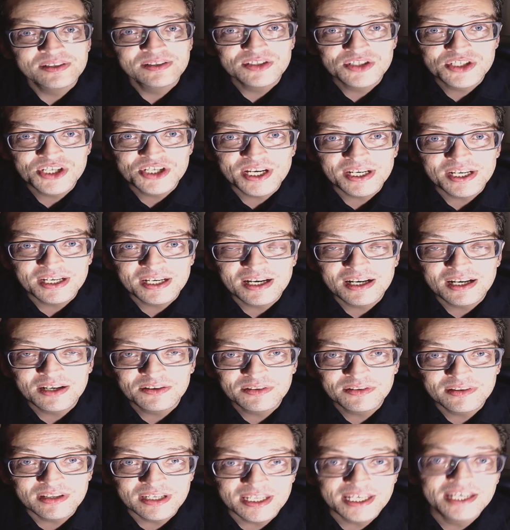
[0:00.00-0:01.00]
check
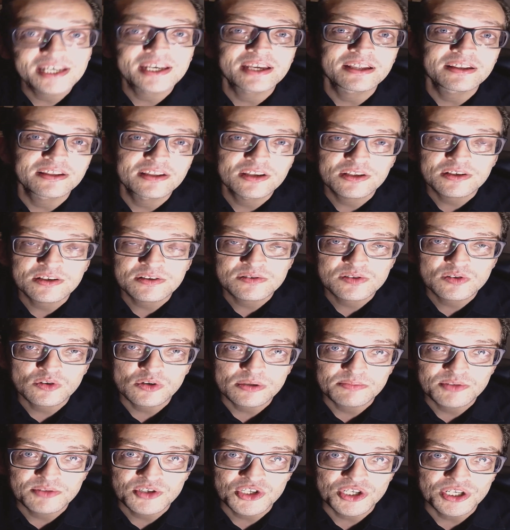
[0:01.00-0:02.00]
out the link in the
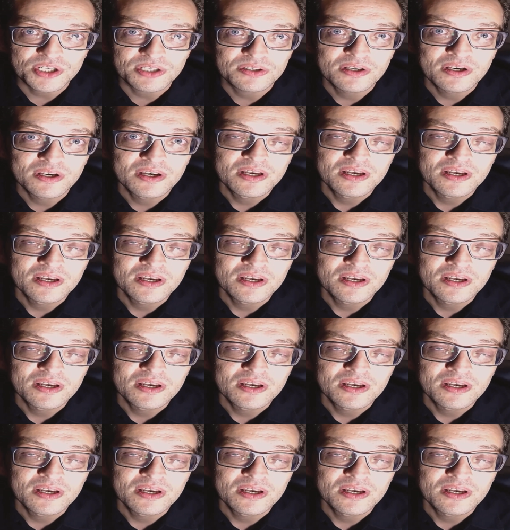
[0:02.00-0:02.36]
description